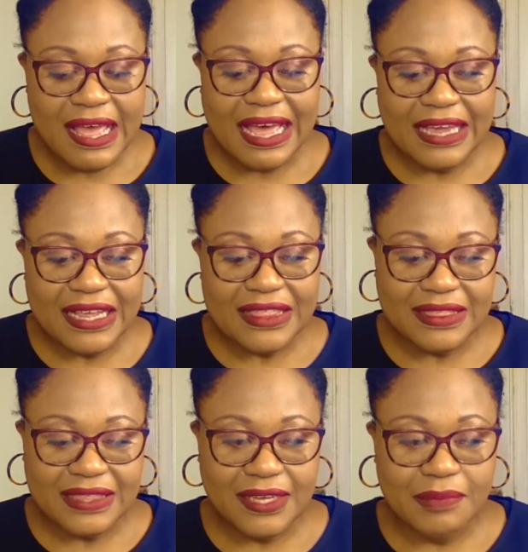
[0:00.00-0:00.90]
And I
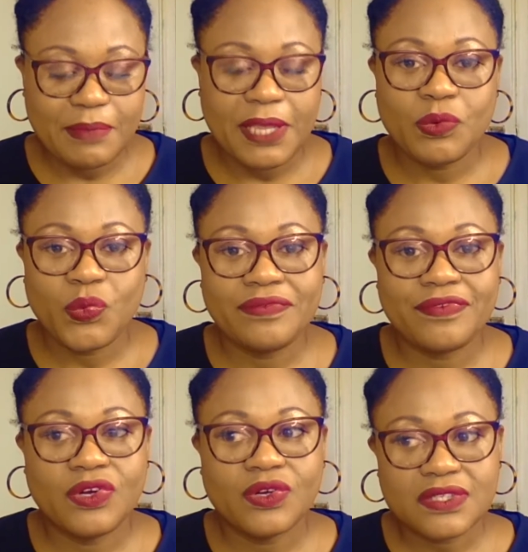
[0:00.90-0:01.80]
think maybe we've
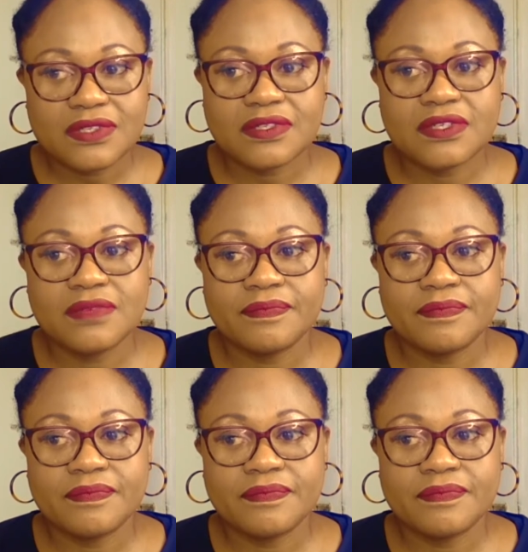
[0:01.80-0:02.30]
lost